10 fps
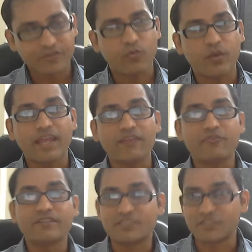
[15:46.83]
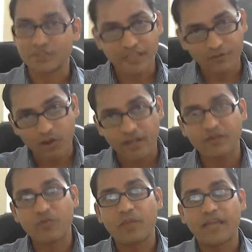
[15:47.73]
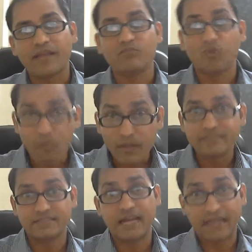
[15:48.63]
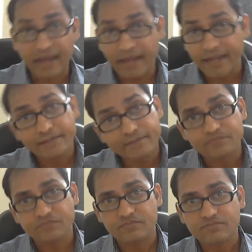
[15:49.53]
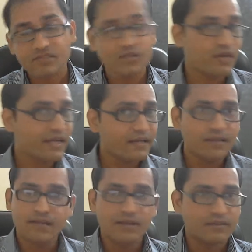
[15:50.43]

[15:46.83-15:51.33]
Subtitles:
the way in which they wanted to make Mumbai Shanghai, right?